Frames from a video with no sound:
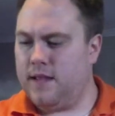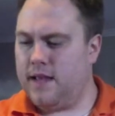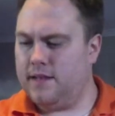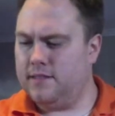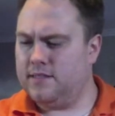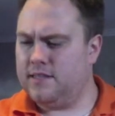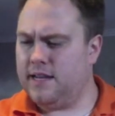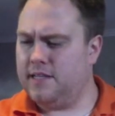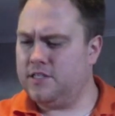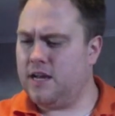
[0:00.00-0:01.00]
And
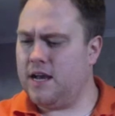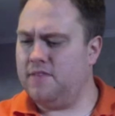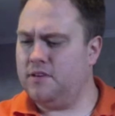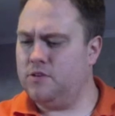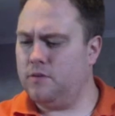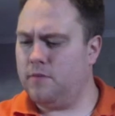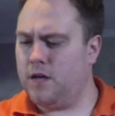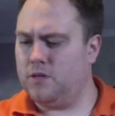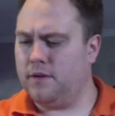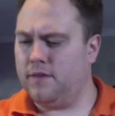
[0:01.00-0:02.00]
stage dive into a
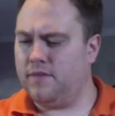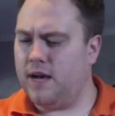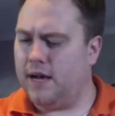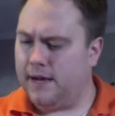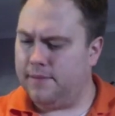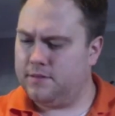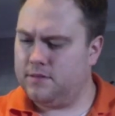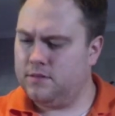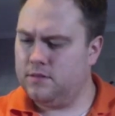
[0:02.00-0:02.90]
mosh pit of hops.